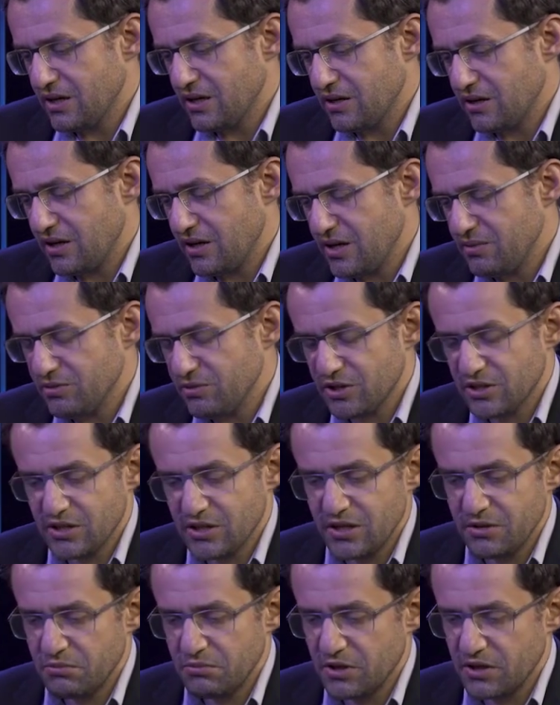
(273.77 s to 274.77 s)
I'm not
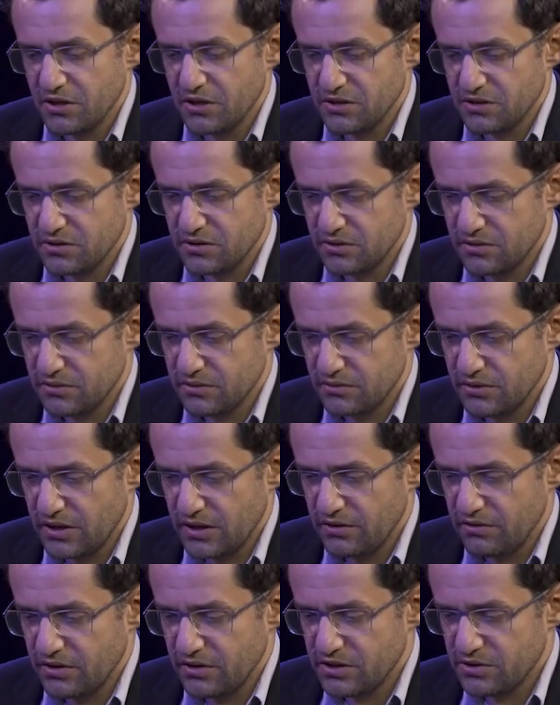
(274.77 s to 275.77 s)
claiming it's
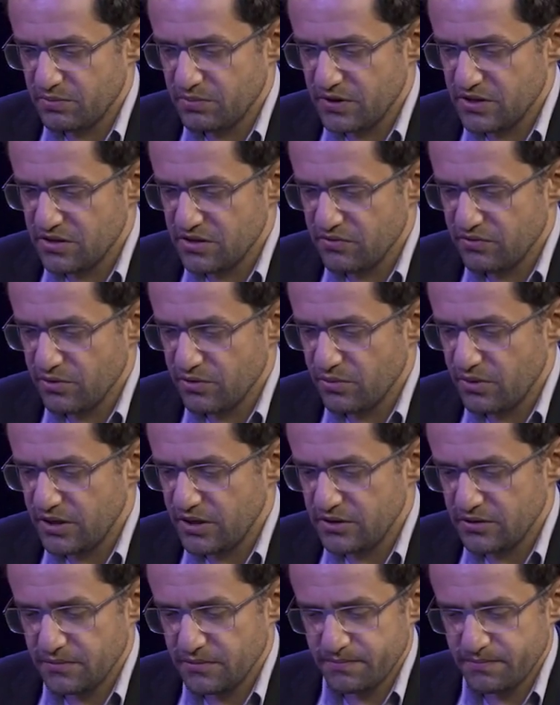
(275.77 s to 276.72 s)
anything special for white,